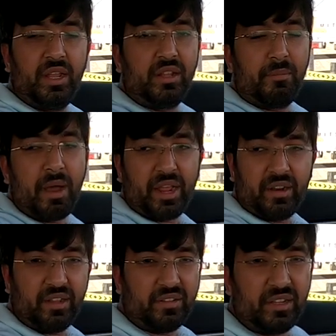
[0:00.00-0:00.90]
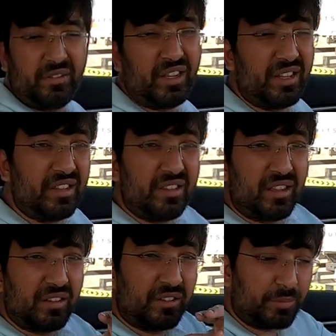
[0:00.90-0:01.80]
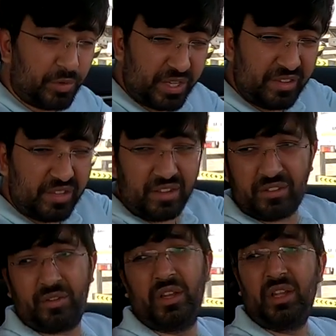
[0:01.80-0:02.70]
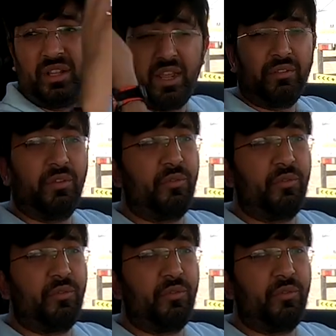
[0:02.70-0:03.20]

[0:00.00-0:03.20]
in the backrest as well. And these are the sporty seats, so they have the